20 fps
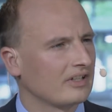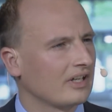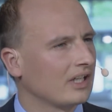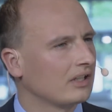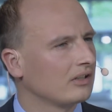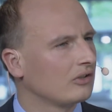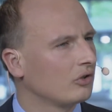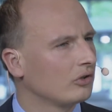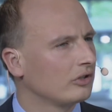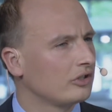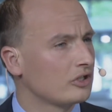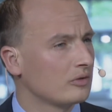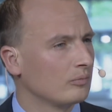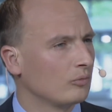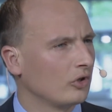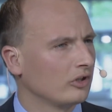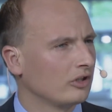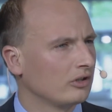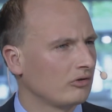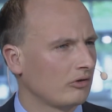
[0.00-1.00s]
Remote
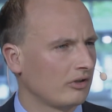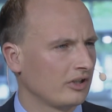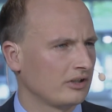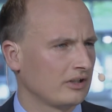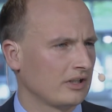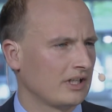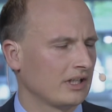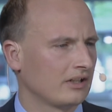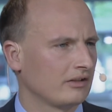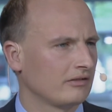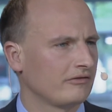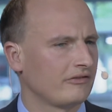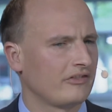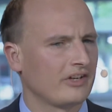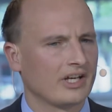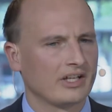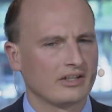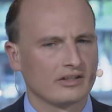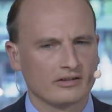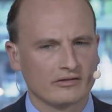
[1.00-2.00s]
service access,
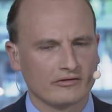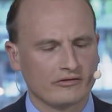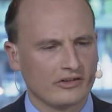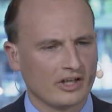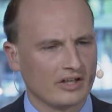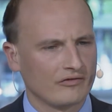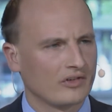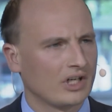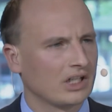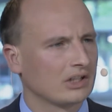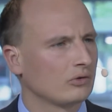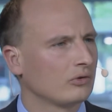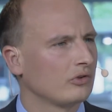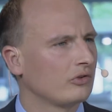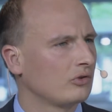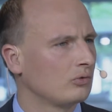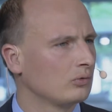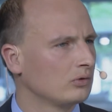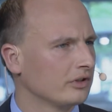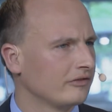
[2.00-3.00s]
etc. Particularly
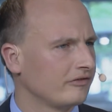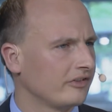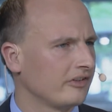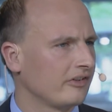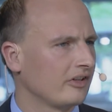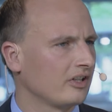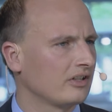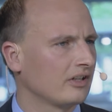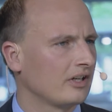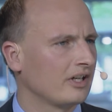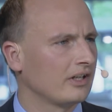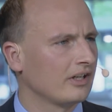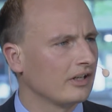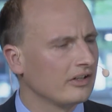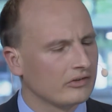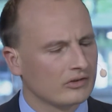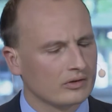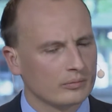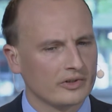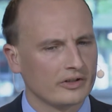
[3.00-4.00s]
medium-sized
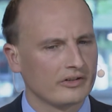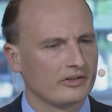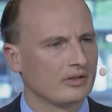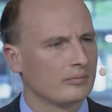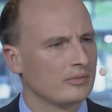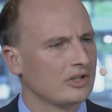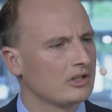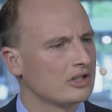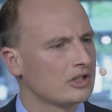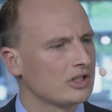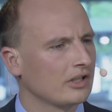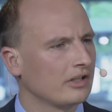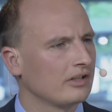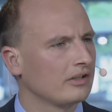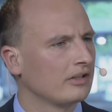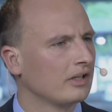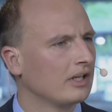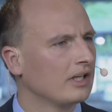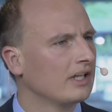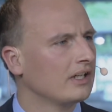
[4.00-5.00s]
businesses are reluctant there
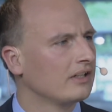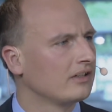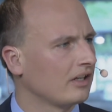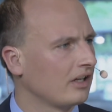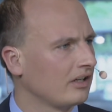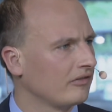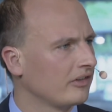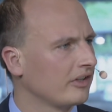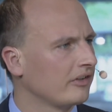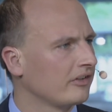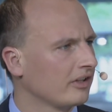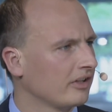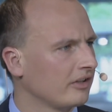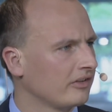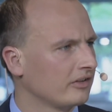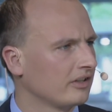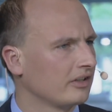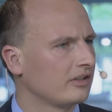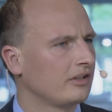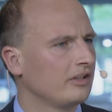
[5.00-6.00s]
because they're concerned that
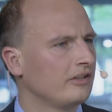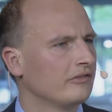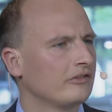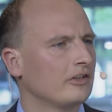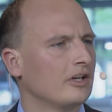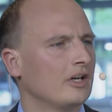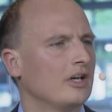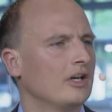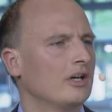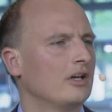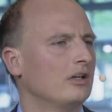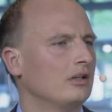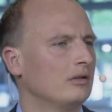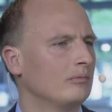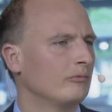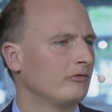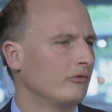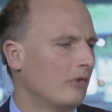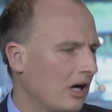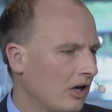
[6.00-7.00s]
their know-how and
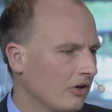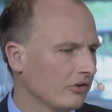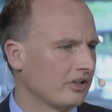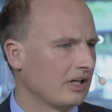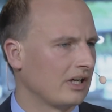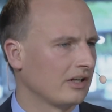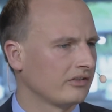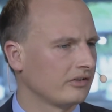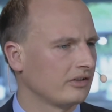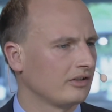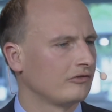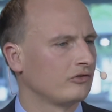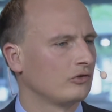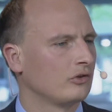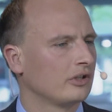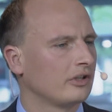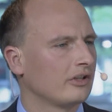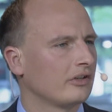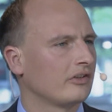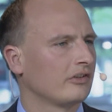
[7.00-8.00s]
data will be leaked
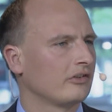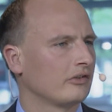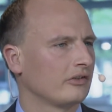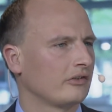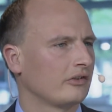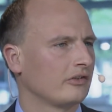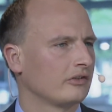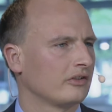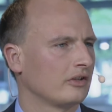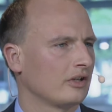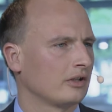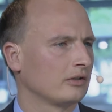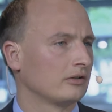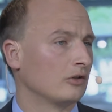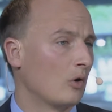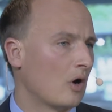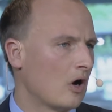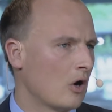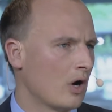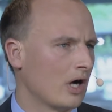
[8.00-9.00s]
because there is a lack of
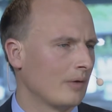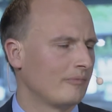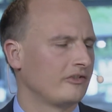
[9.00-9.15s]
security.